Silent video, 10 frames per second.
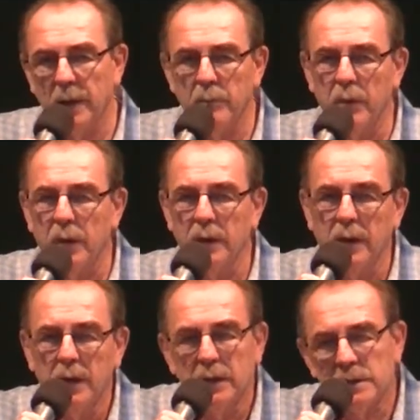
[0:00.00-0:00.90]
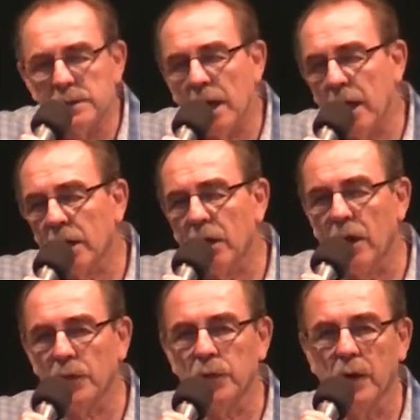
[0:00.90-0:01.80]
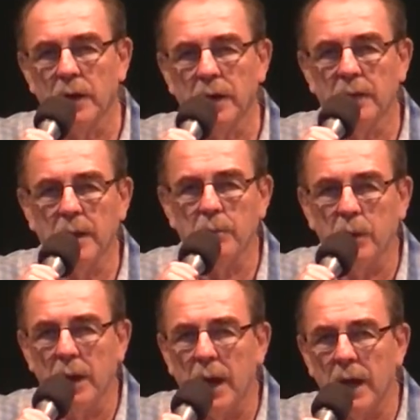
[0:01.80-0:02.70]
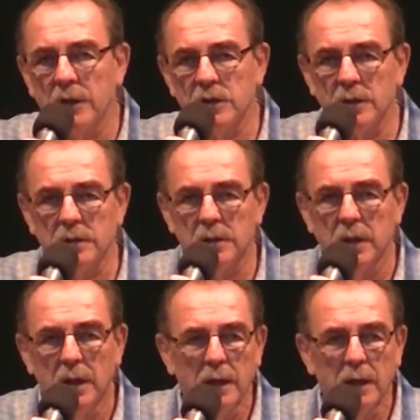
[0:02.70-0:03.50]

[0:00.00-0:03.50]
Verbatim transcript: They put sackcloth on and they put ashes.